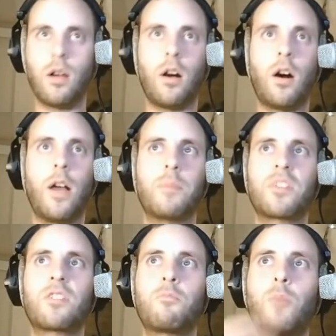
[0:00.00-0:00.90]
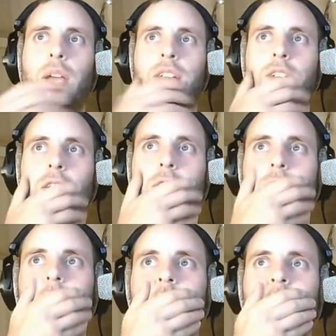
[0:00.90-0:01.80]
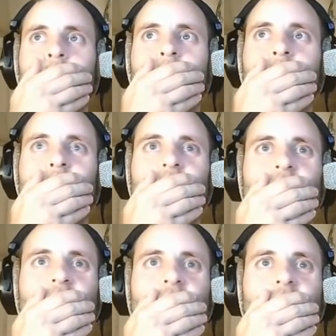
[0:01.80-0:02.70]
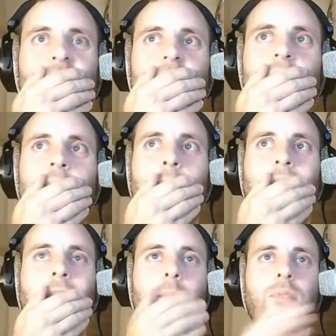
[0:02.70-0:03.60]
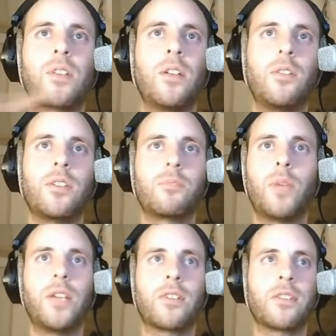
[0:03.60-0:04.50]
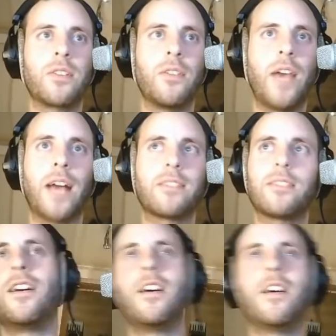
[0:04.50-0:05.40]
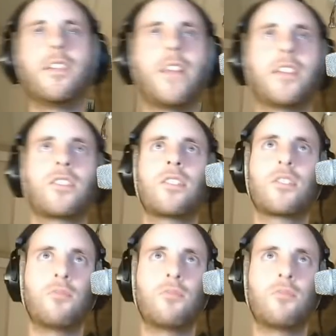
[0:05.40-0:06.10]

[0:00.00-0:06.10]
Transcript: I am speechless. He is crazy. I am absolutely speechless at that. That just looks